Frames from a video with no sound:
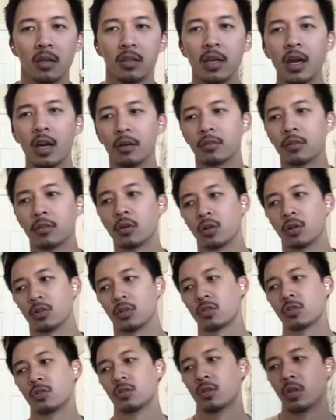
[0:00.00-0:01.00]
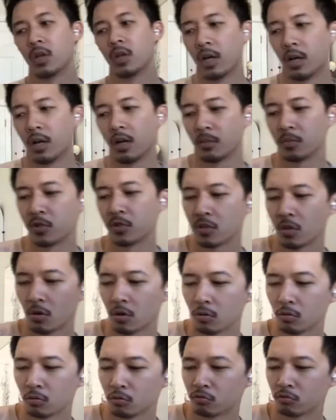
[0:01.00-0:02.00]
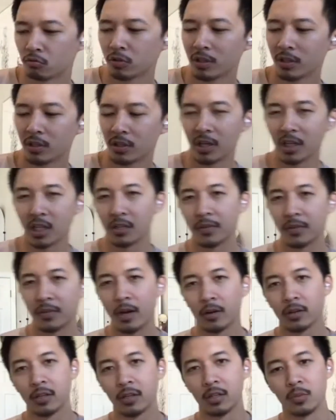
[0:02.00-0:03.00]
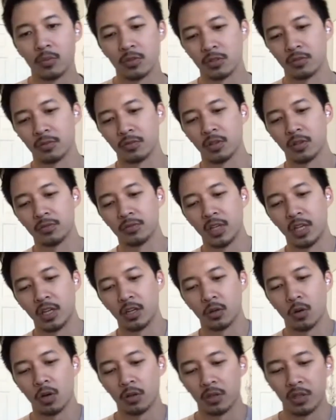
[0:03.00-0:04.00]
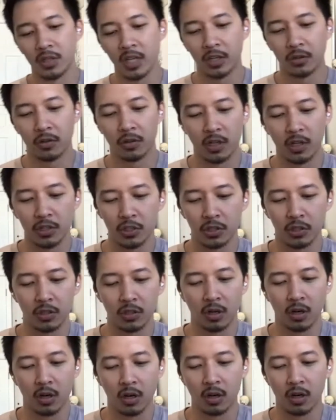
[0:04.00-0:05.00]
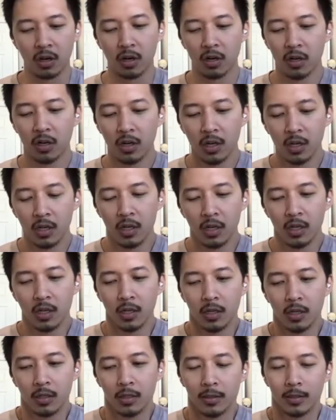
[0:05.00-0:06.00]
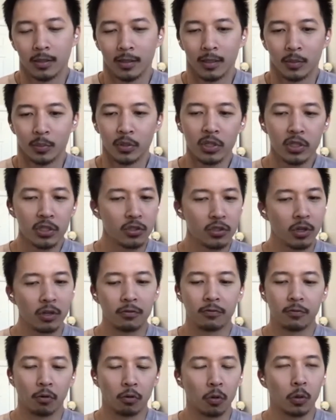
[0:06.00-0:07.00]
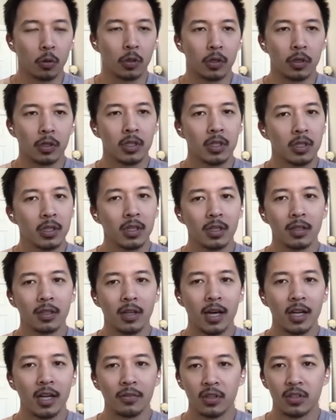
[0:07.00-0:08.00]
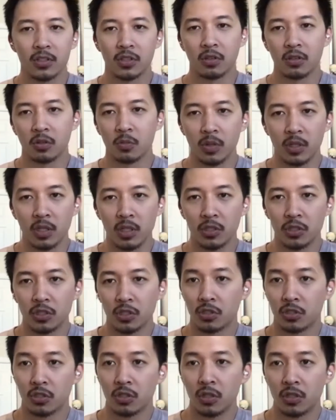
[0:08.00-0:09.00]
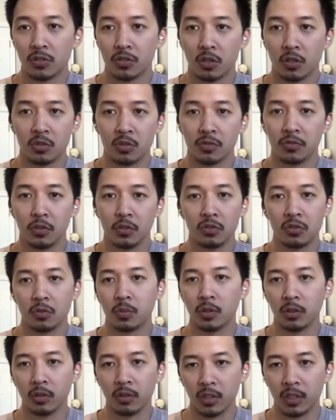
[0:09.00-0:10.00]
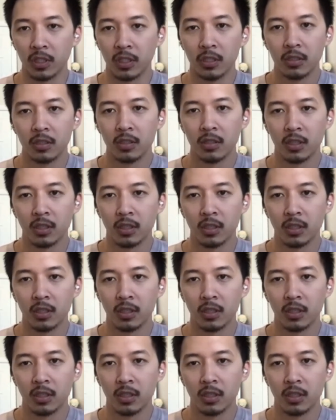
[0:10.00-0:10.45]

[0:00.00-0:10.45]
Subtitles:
Yeah, of course. So really the negative outcomes of data quality degradation are pretty straightforward. A lot of it is going to be just in terms of usability.